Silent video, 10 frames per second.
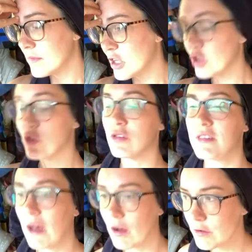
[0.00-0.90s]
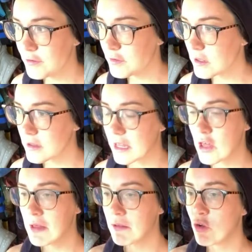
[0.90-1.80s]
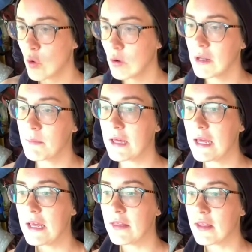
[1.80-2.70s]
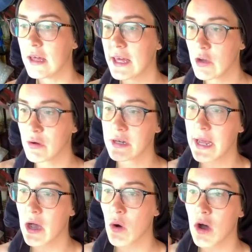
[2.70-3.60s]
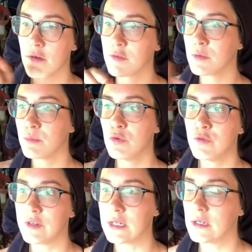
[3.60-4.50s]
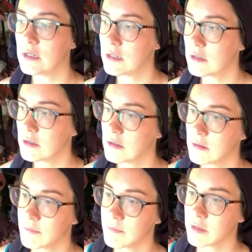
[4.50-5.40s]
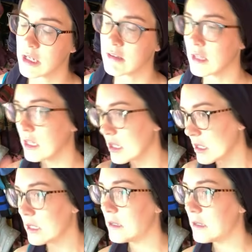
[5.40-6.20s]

yourself that you can totally be in the here and now of the movie. It's like a